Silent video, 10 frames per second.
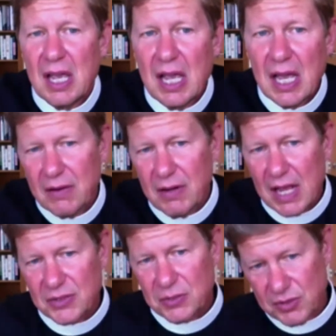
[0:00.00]
And
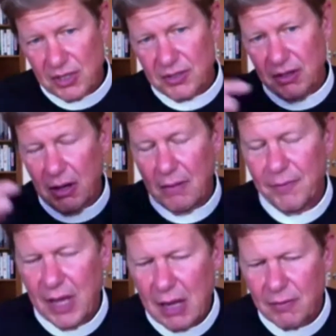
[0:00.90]
as a result,
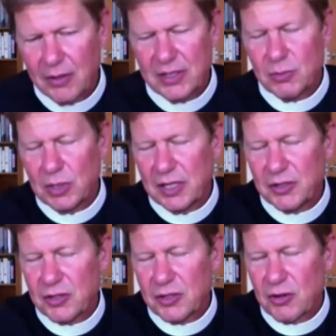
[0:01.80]
you have all these
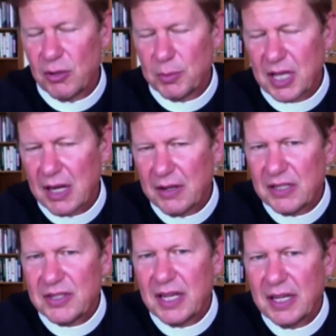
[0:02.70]
religious groups kind of
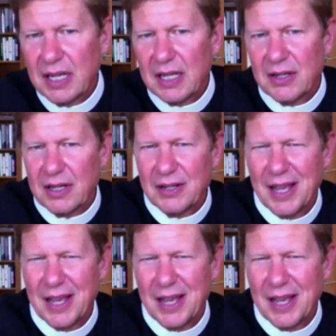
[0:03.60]
descending onto